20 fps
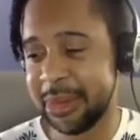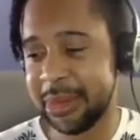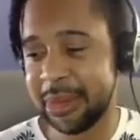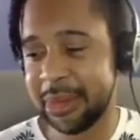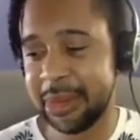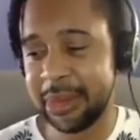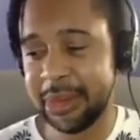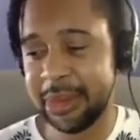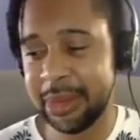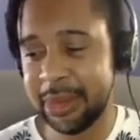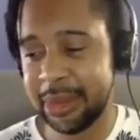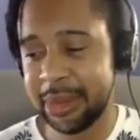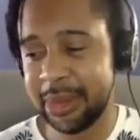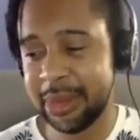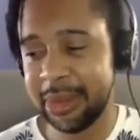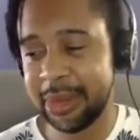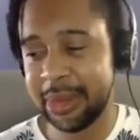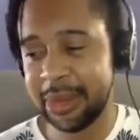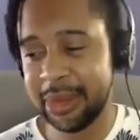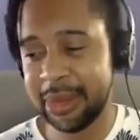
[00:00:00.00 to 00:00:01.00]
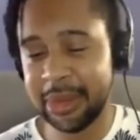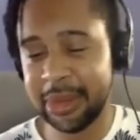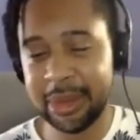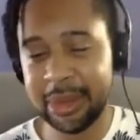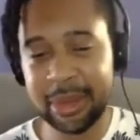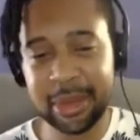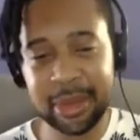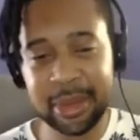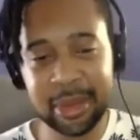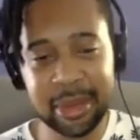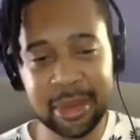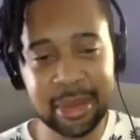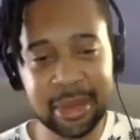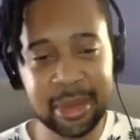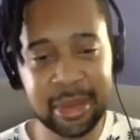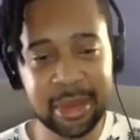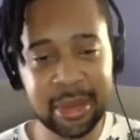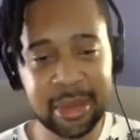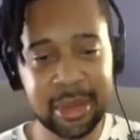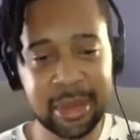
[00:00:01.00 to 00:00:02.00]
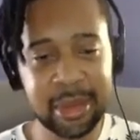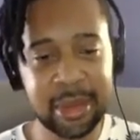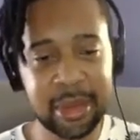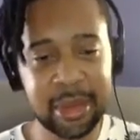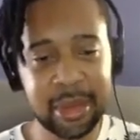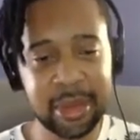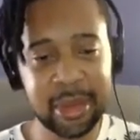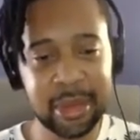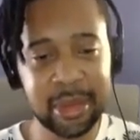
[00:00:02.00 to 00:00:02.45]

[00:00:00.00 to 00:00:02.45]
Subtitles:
This person isn't speaking.